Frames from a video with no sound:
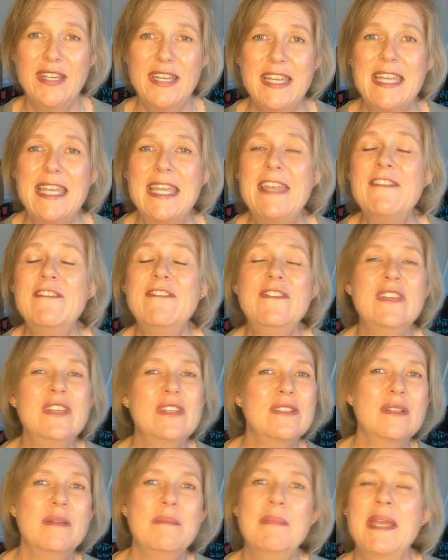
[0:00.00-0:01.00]
It feels
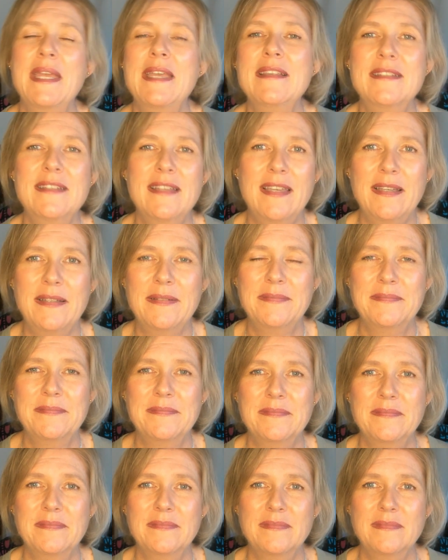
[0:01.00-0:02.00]
amazing.
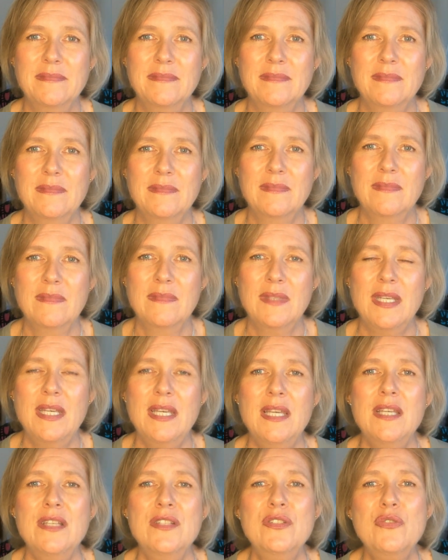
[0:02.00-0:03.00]

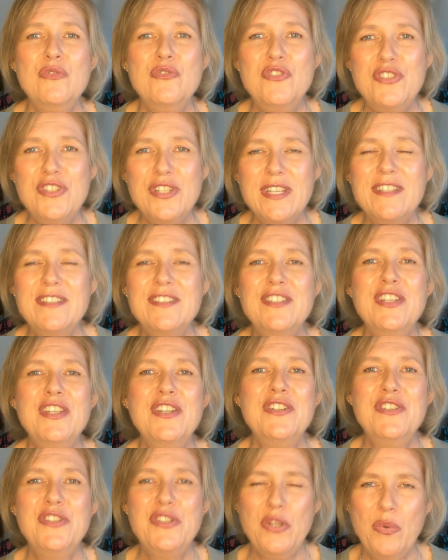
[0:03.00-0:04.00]
So just
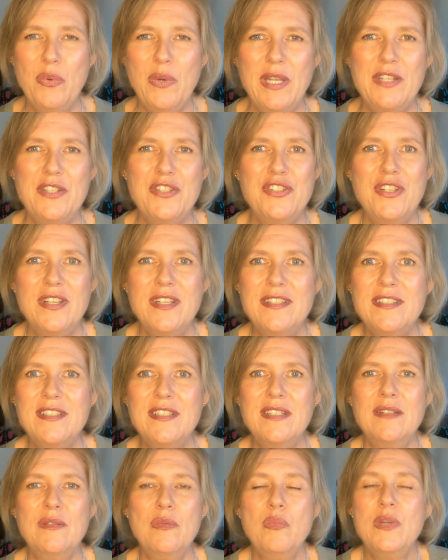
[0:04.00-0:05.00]
do it. Just,
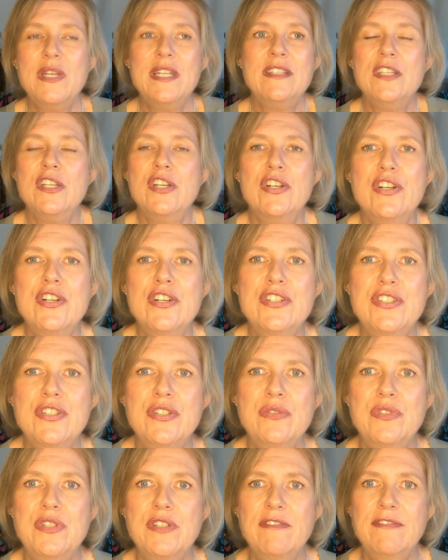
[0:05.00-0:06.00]
what does it hurt you
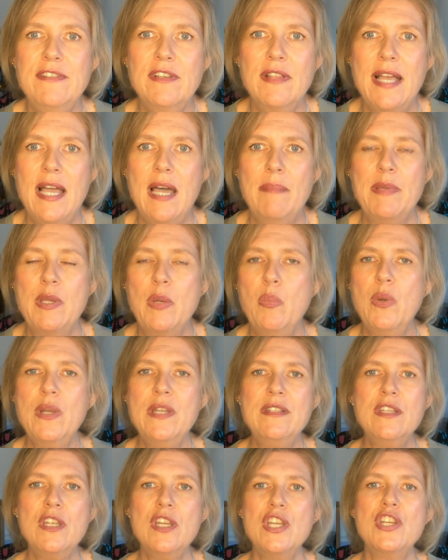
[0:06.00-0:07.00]
to feel happy? What does
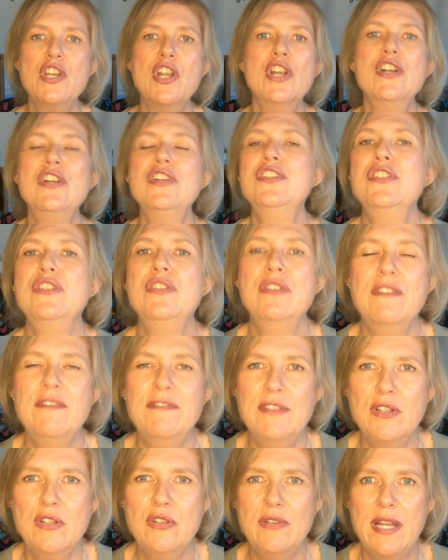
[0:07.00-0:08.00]
it hurt you to feel
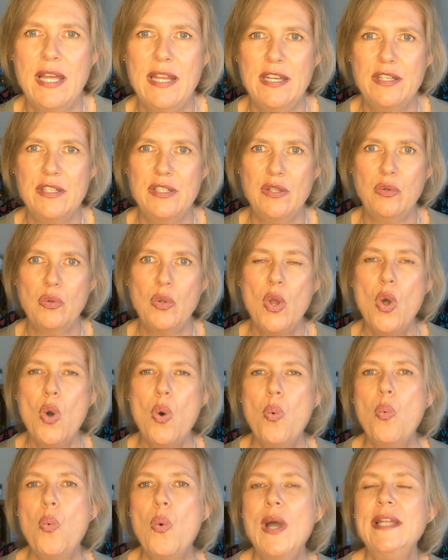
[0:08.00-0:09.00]
gratitude?
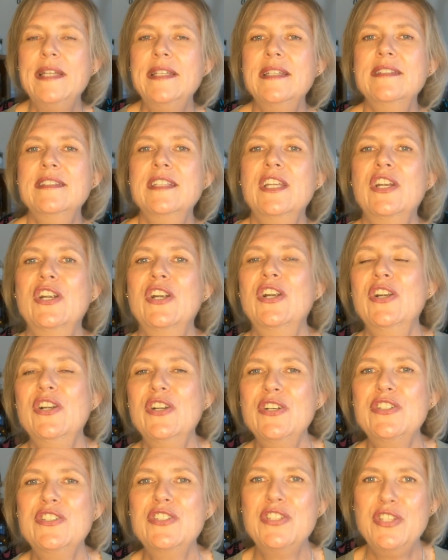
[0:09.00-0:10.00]
What does it
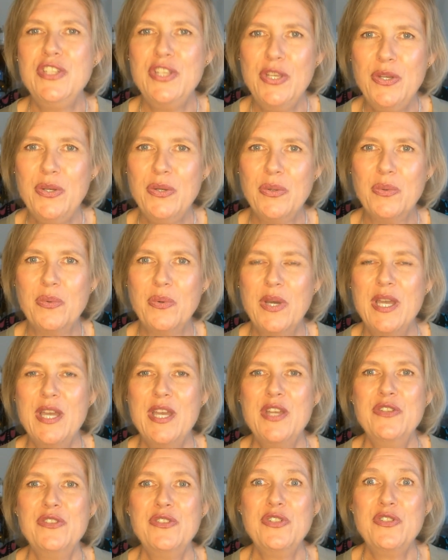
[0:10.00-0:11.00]
hurt you
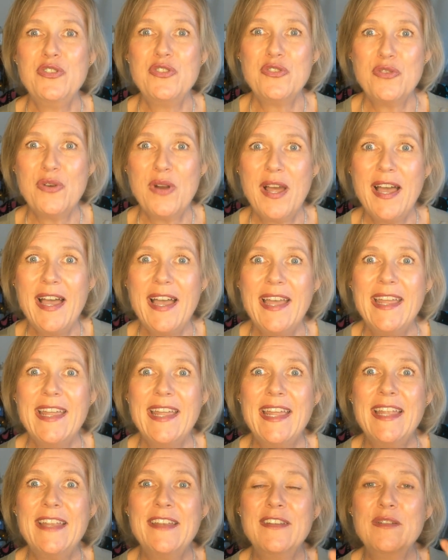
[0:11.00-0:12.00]
to try
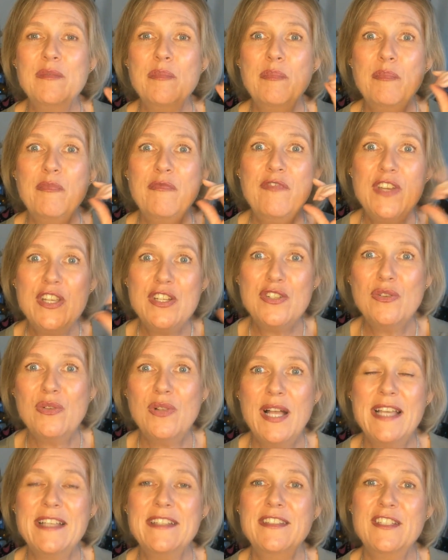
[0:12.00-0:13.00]
and
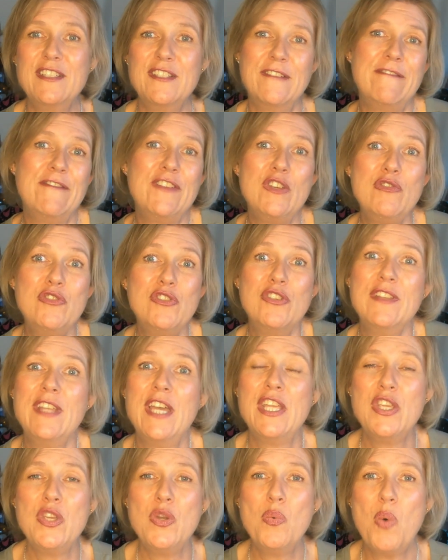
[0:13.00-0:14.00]
visualize this future that
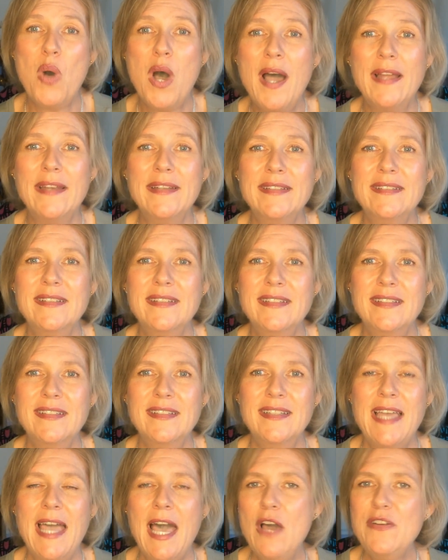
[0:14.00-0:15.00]
you want?
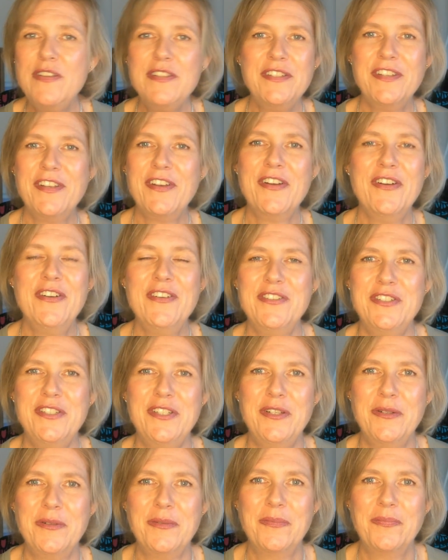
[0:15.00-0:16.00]
How does it hurt
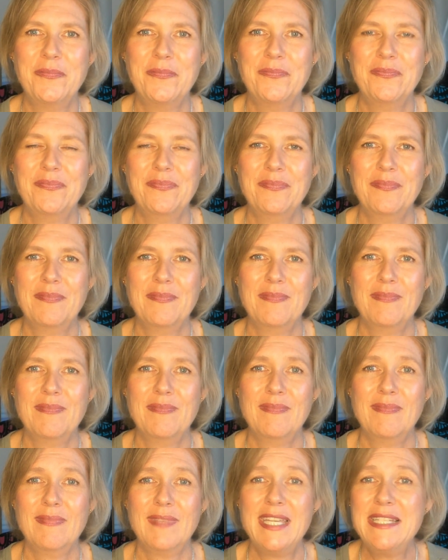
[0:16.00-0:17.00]
you?
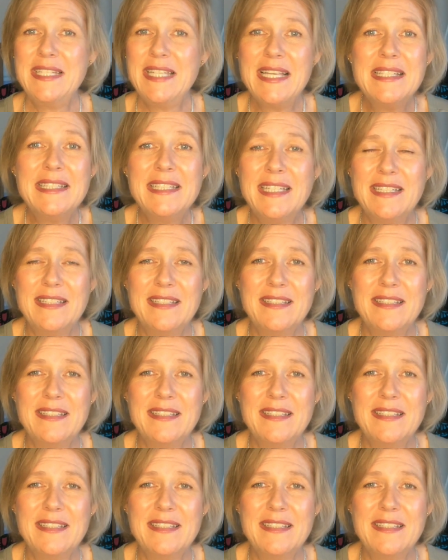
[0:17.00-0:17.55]
It doesn't.